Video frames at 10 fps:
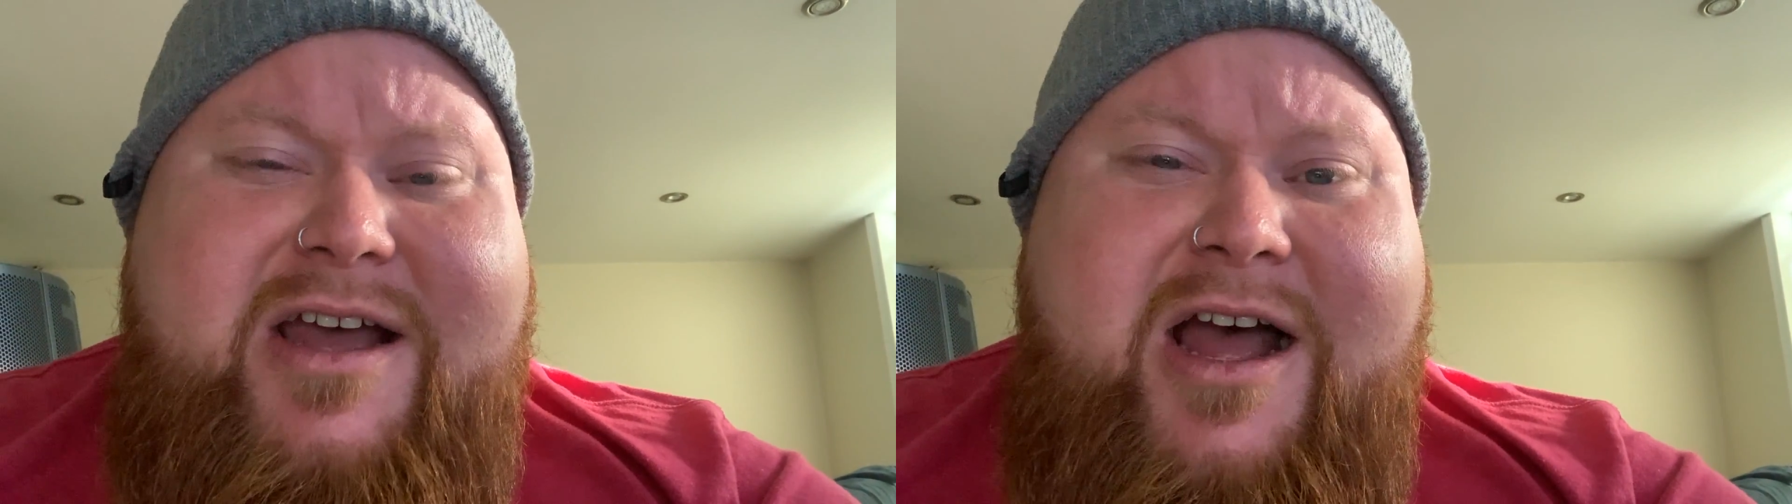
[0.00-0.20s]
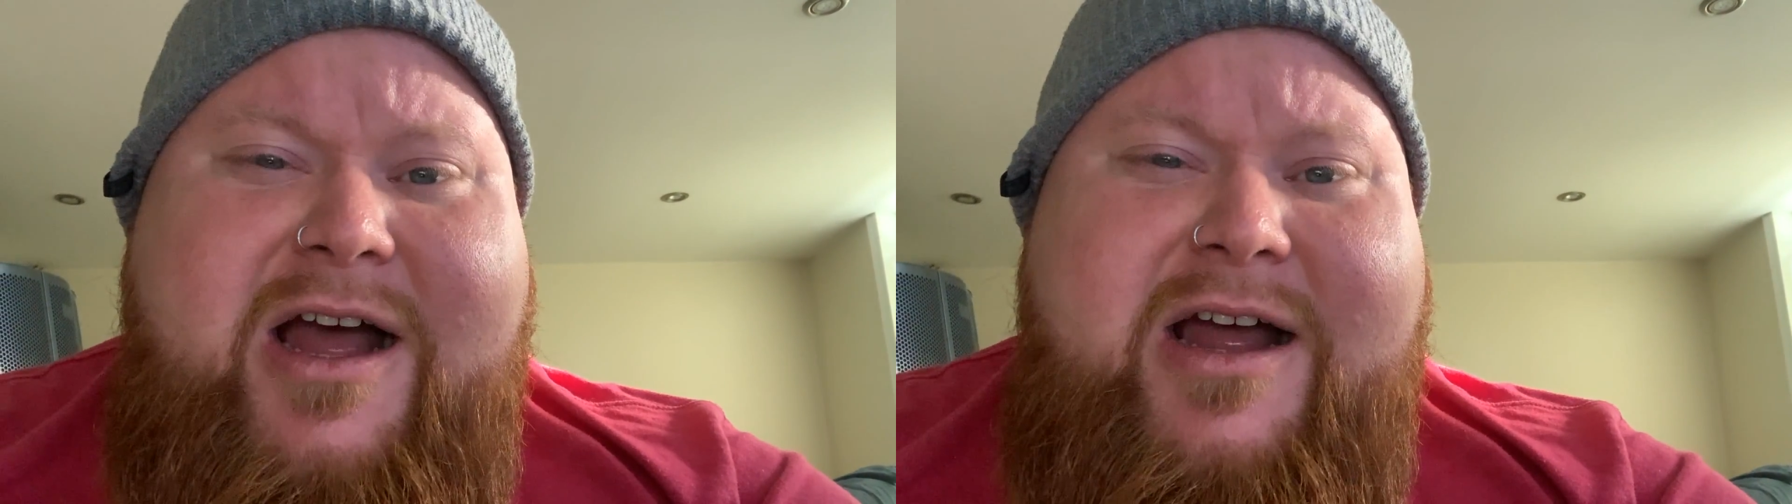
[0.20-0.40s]

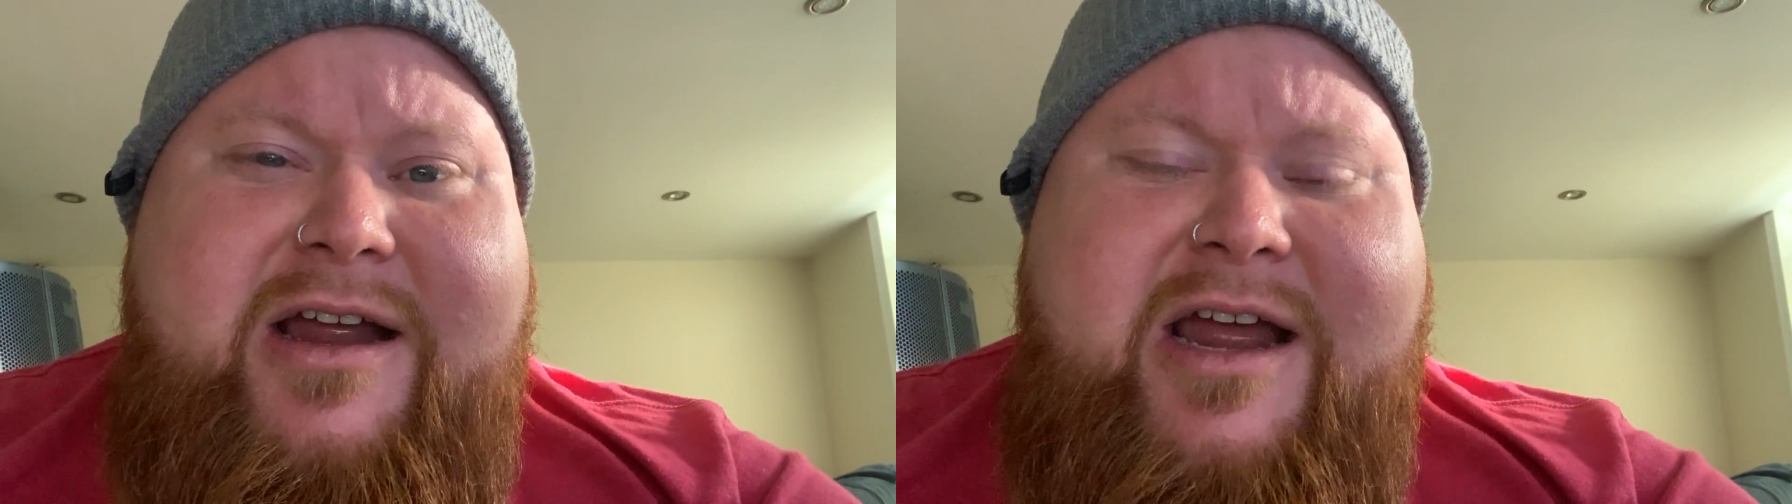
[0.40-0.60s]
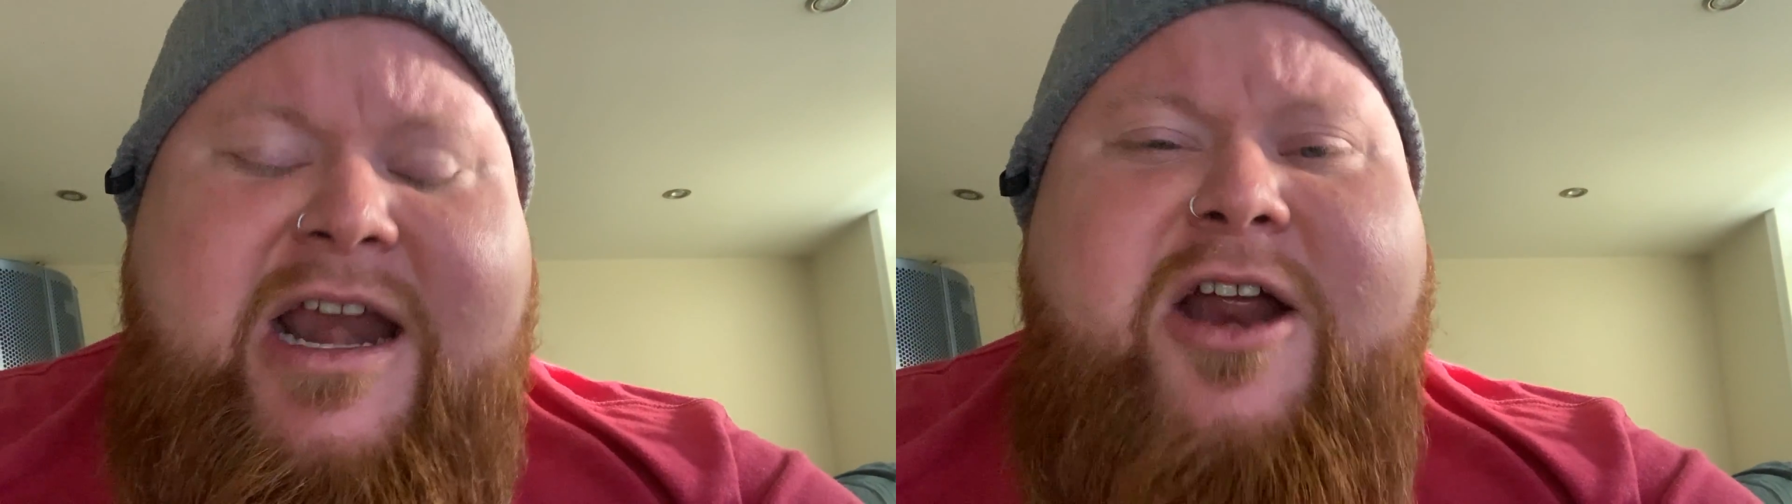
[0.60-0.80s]

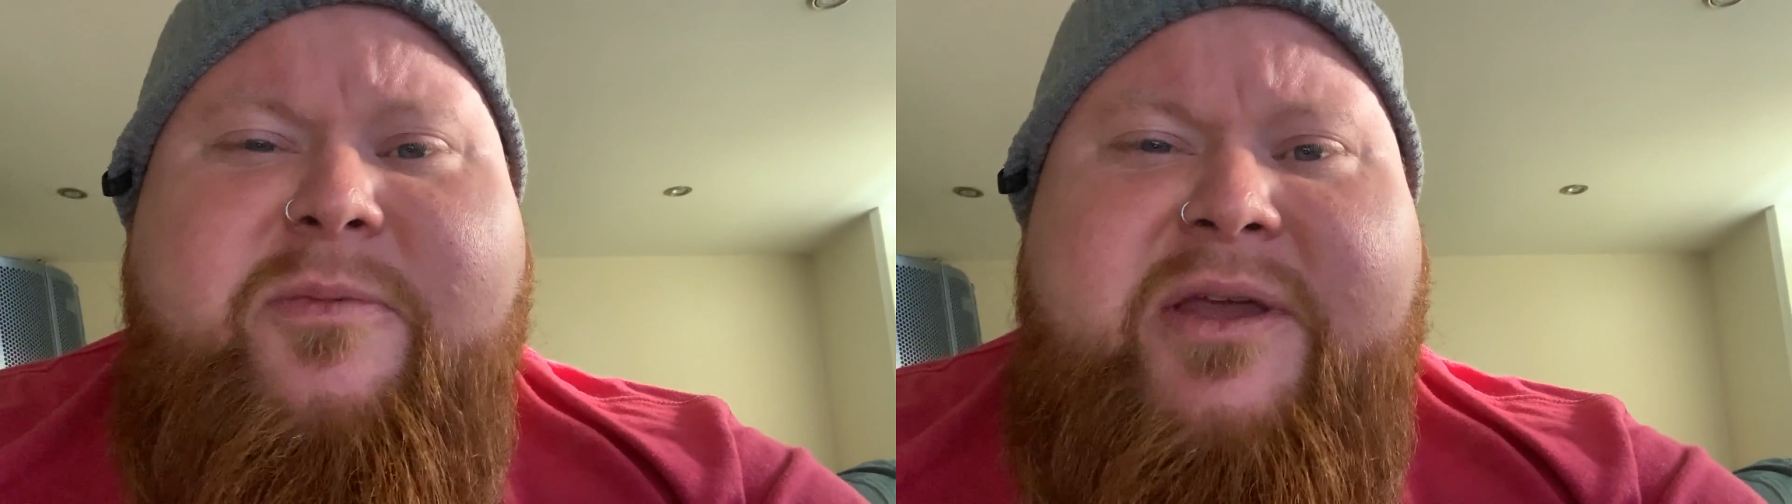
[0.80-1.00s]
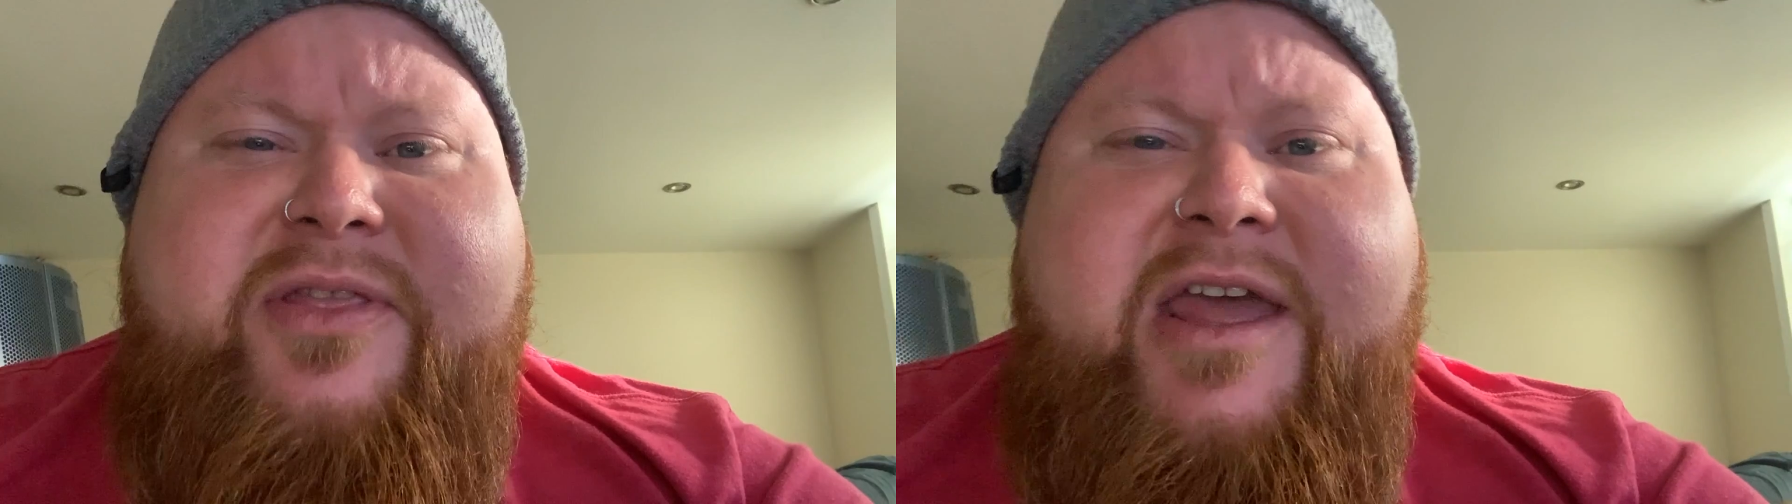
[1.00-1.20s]
And I
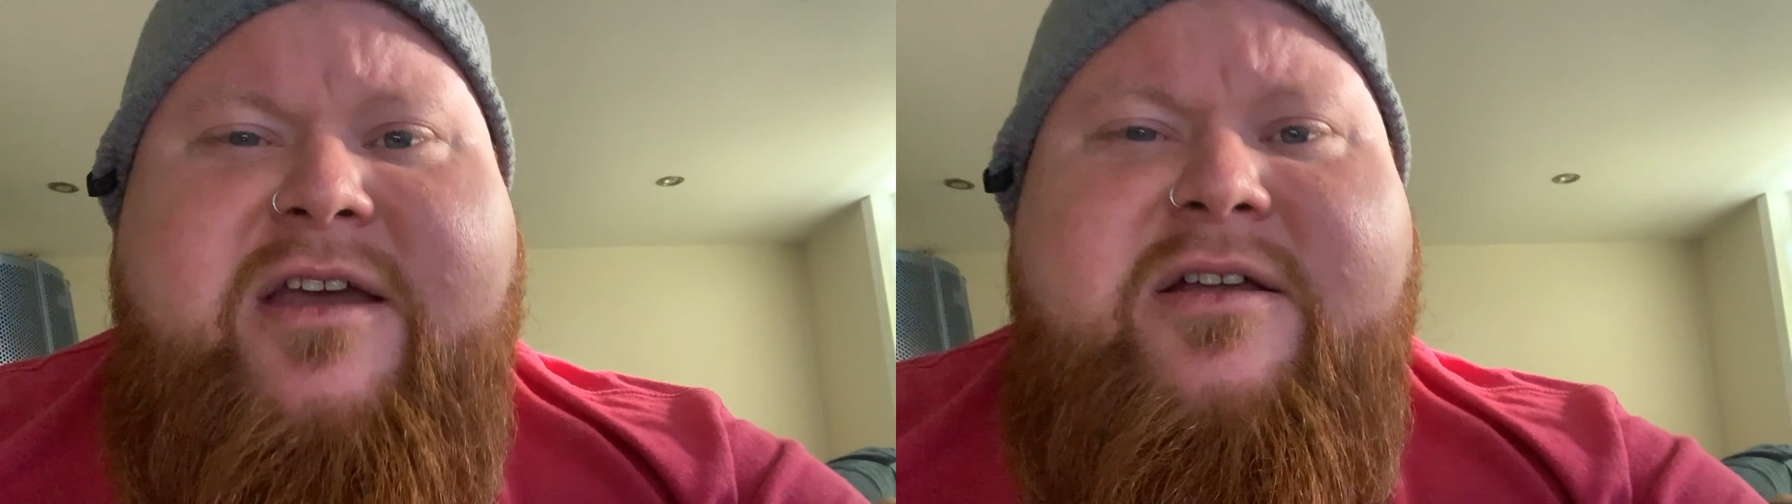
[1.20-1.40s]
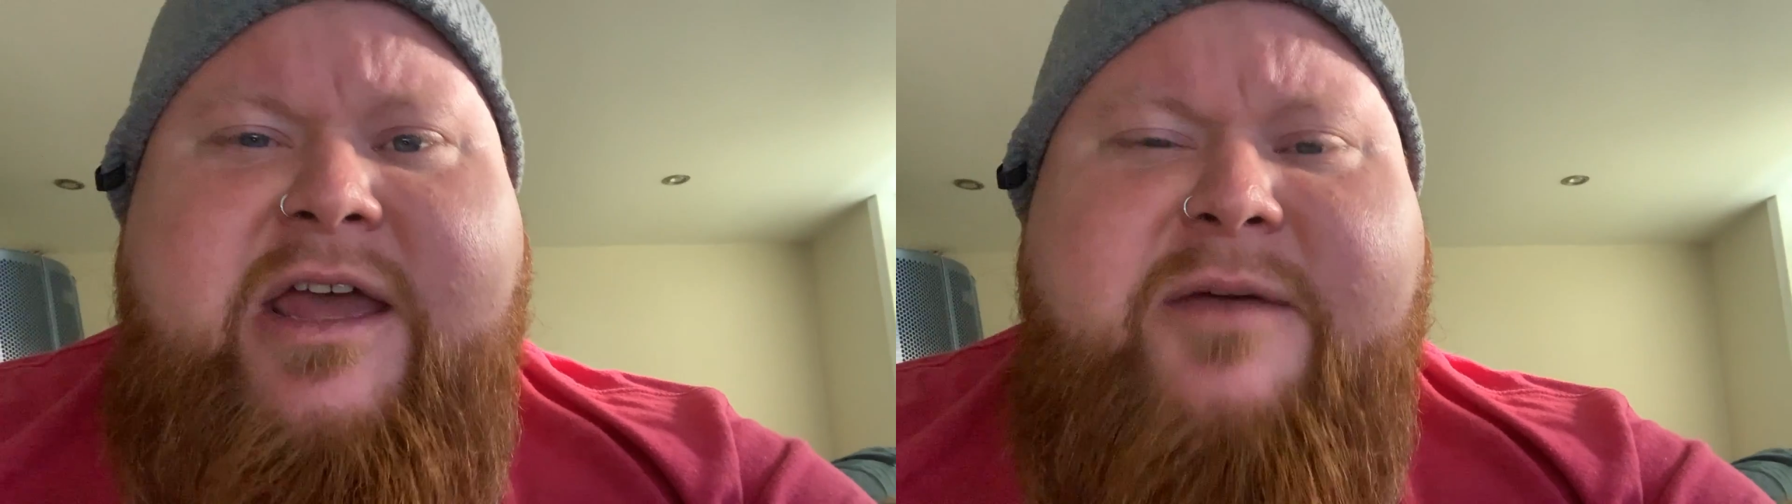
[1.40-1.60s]
don't mean
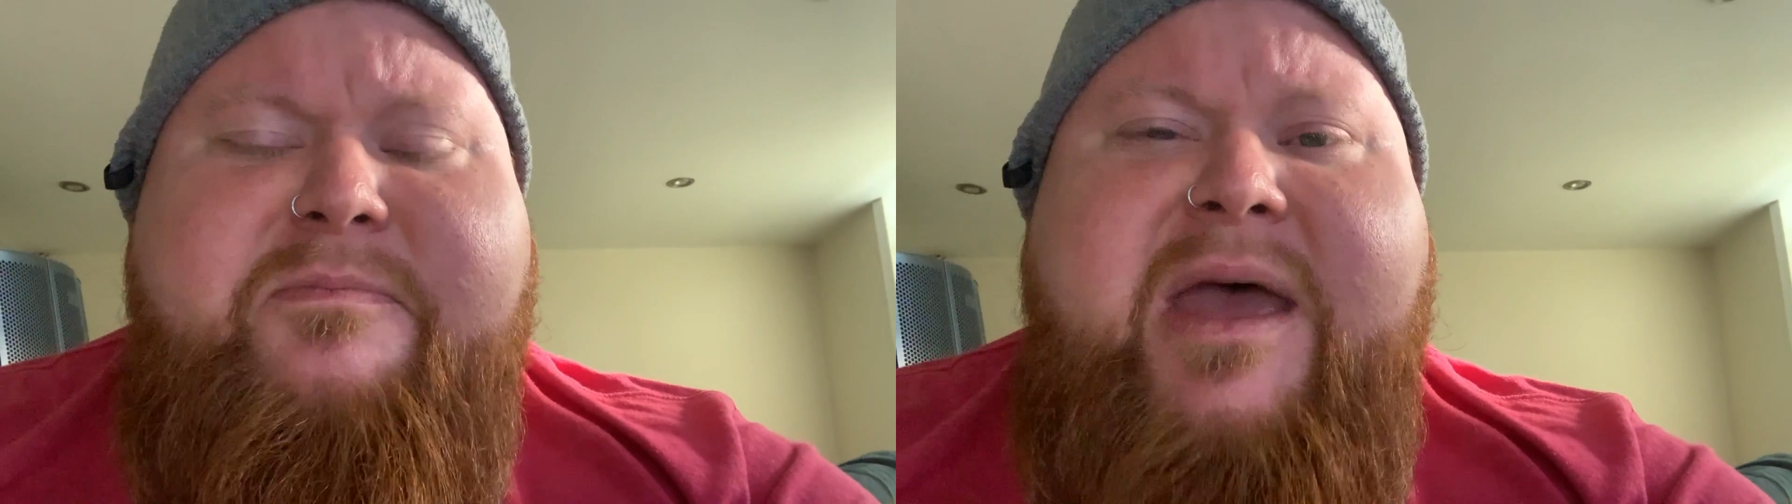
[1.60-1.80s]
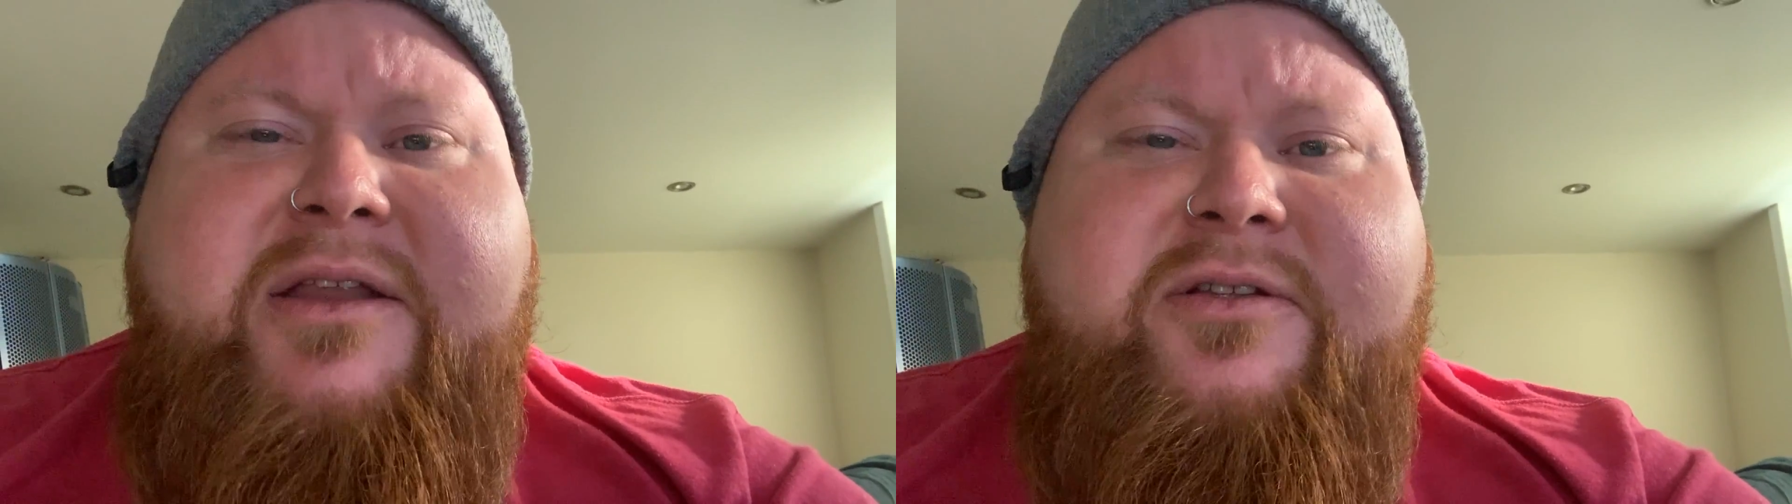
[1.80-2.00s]
like
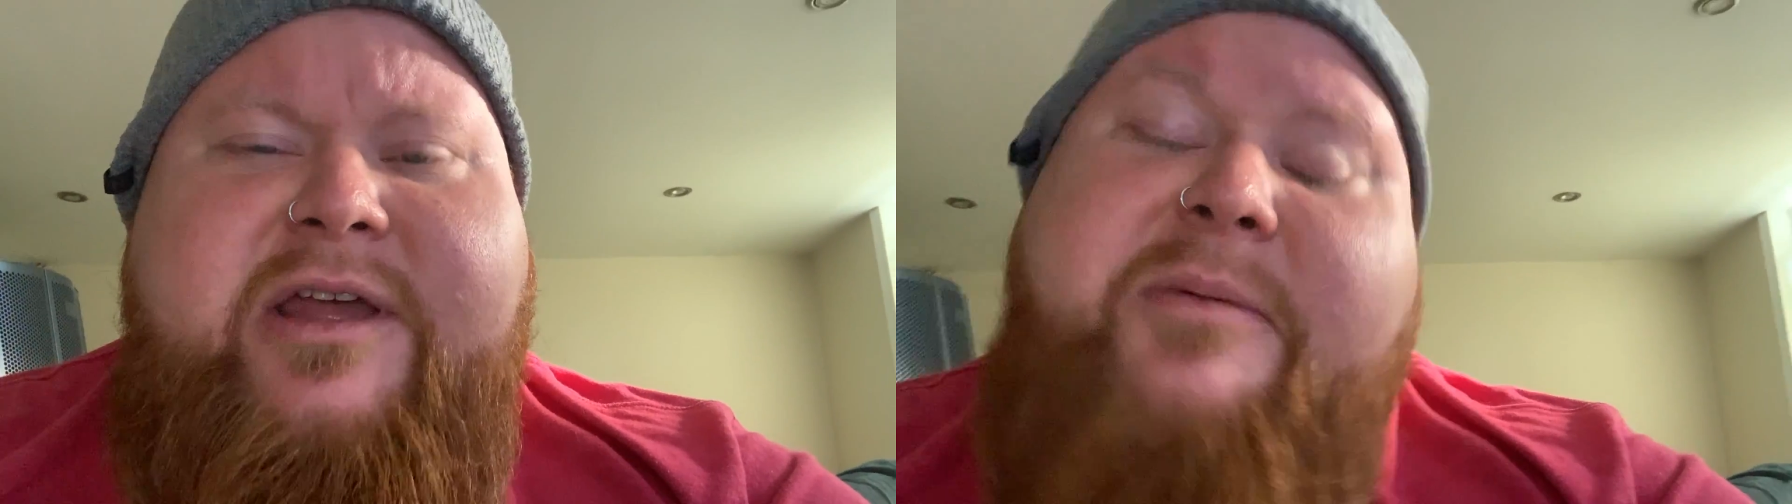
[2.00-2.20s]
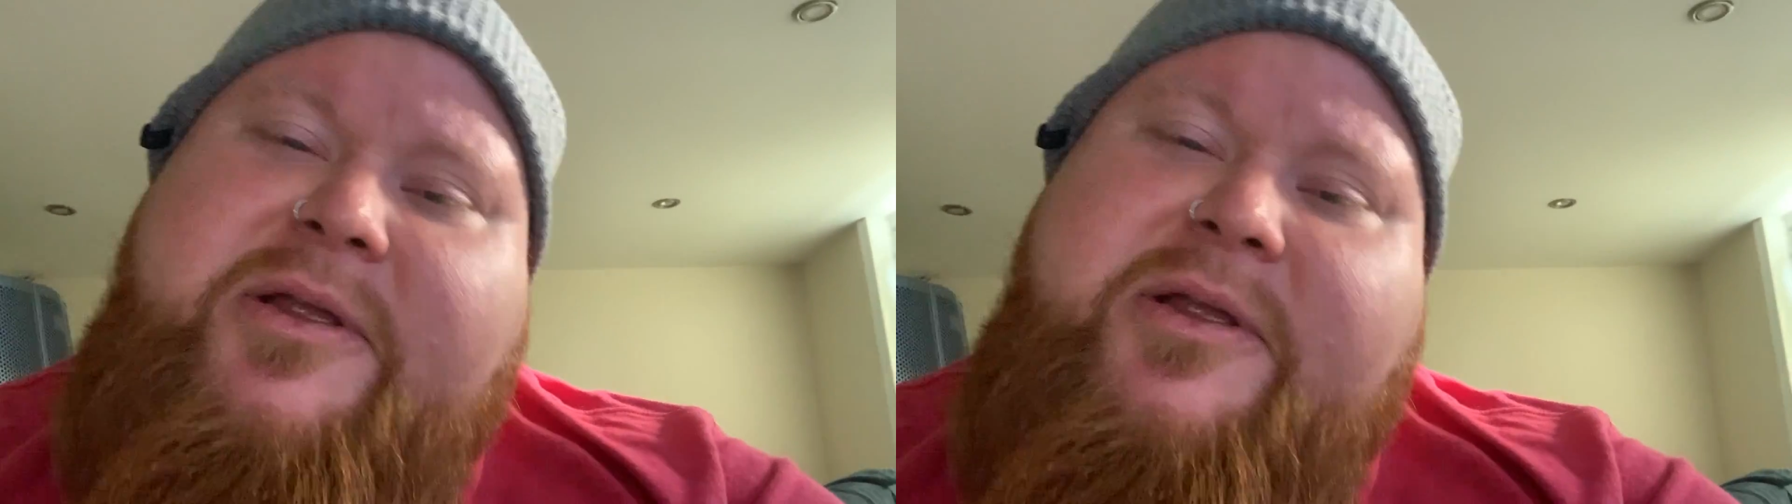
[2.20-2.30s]
mentally.